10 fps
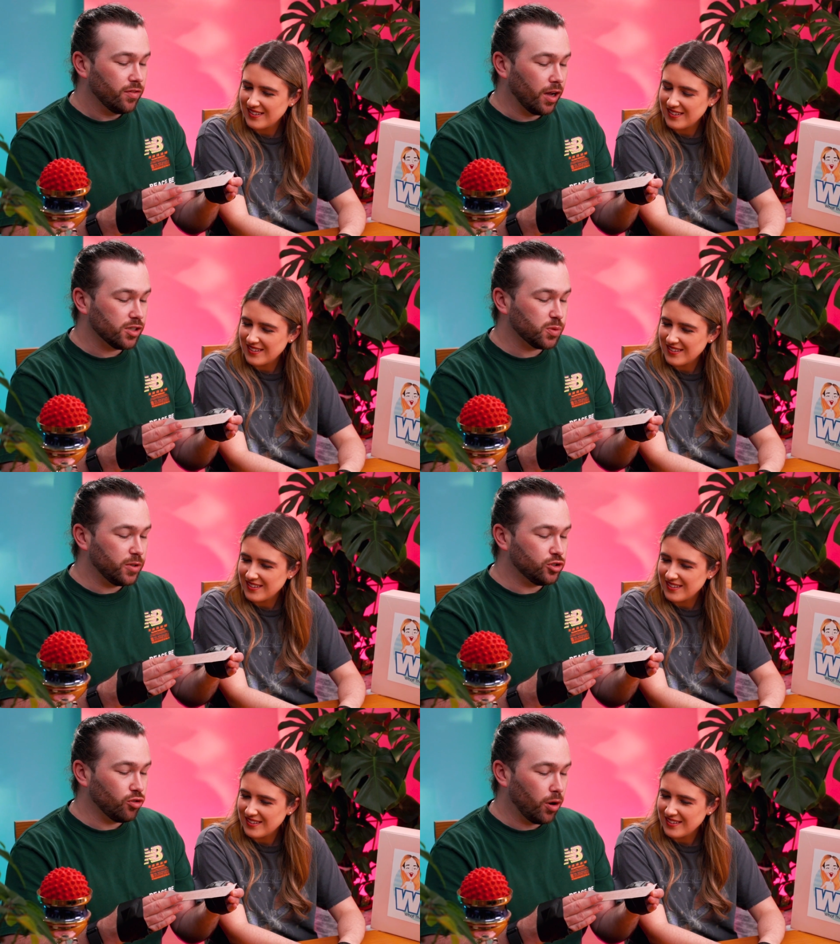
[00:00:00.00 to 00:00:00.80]
Speaker 1: Tasked
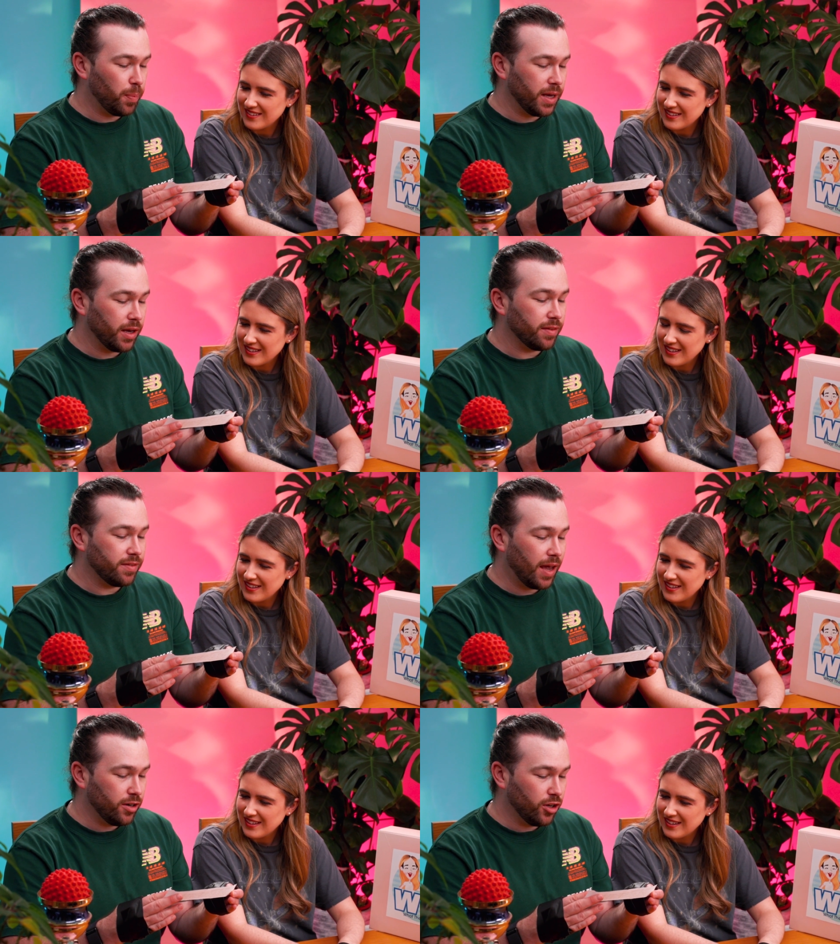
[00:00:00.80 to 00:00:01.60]
with dropping
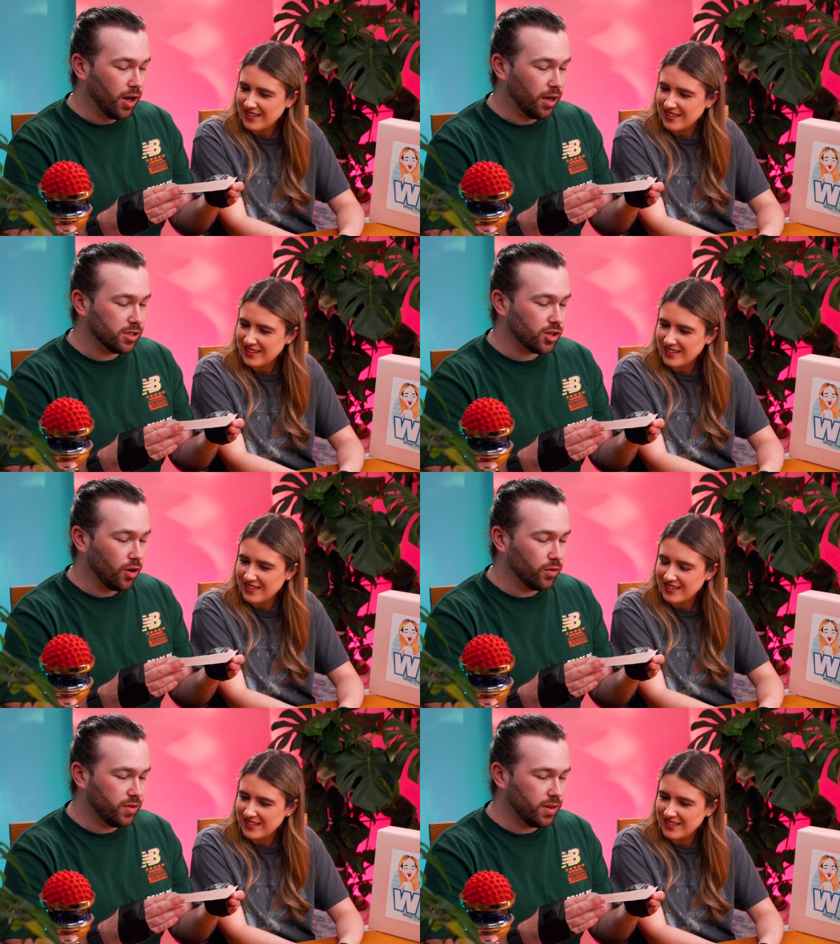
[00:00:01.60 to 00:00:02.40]
ten cards
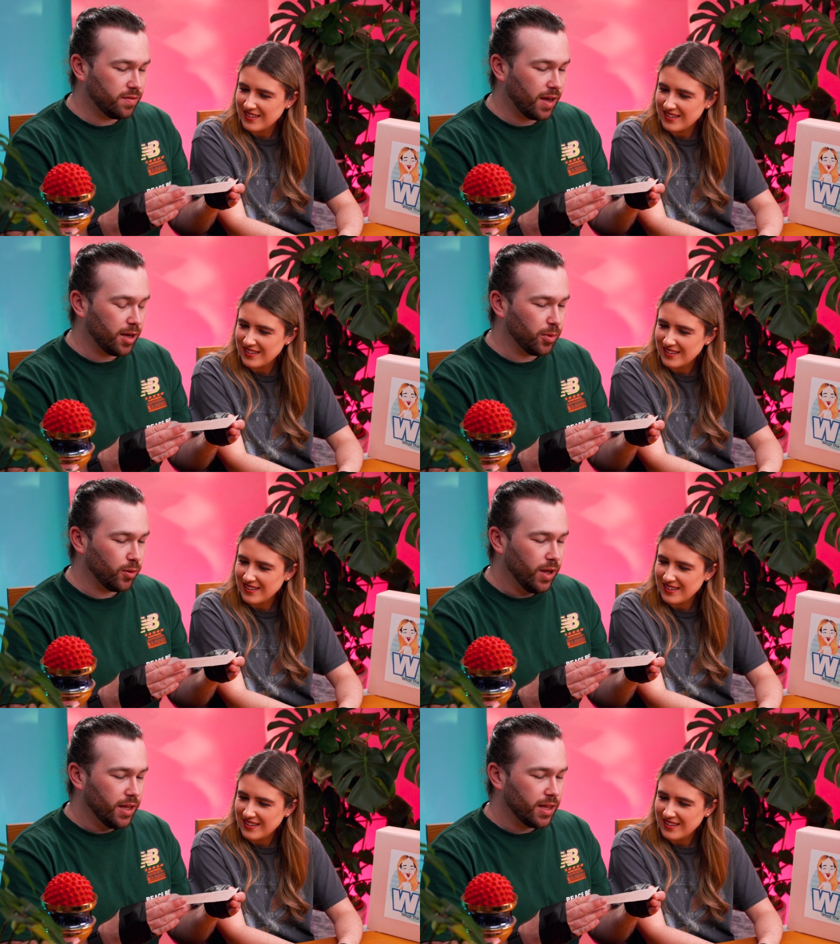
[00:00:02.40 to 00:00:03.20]
onto the
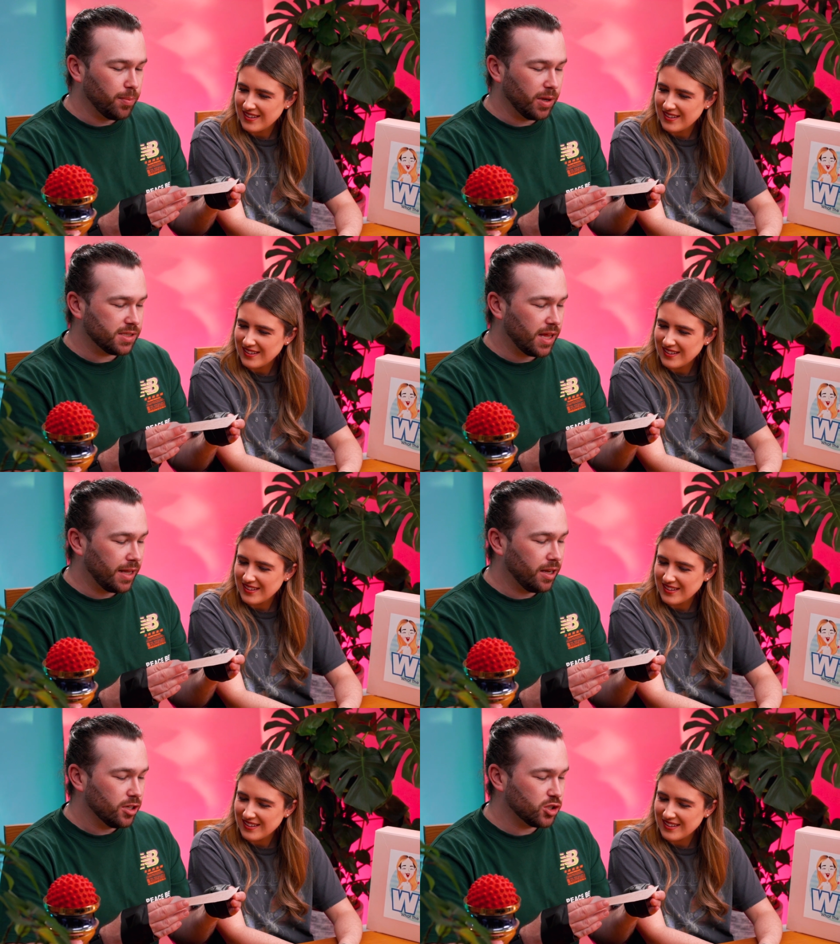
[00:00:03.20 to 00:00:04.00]
table, they must
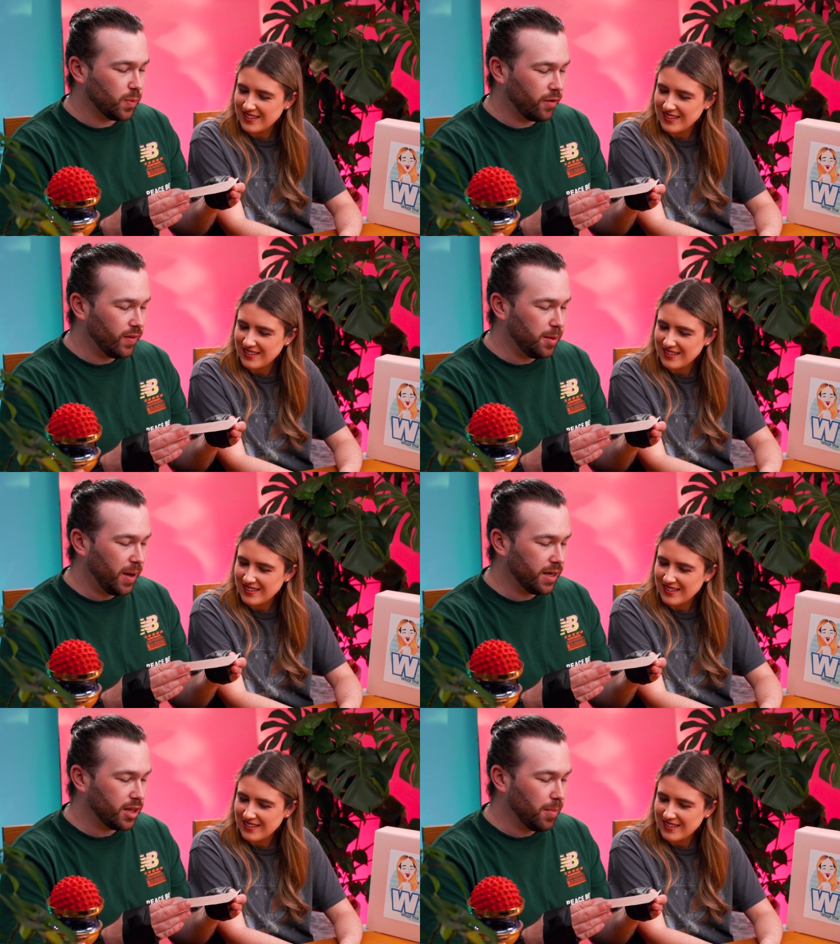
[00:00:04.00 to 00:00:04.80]
then swiftly
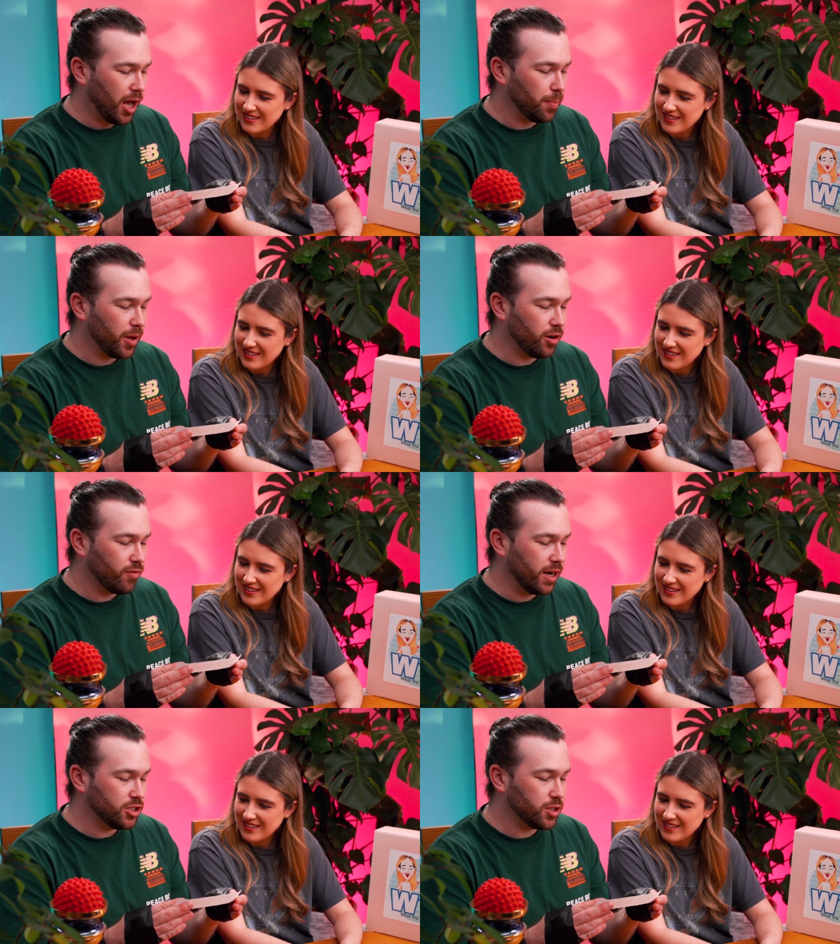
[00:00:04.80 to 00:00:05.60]
pick them up and
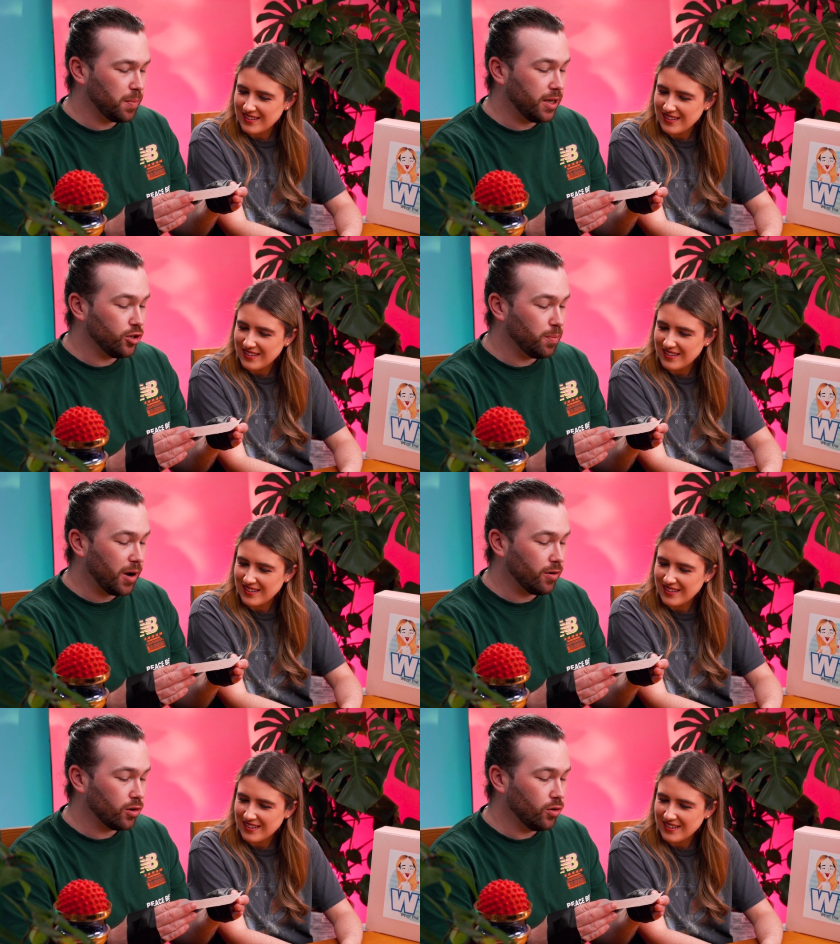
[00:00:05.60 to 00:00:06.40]
arrange them in
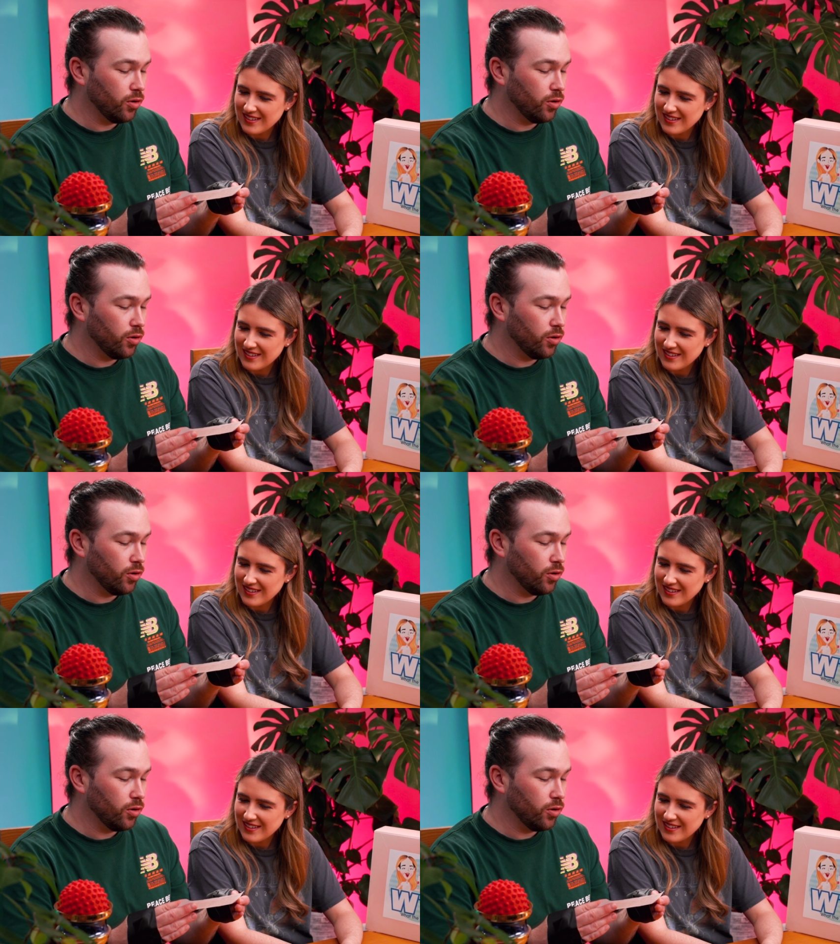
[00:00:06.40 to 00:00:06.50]
numerical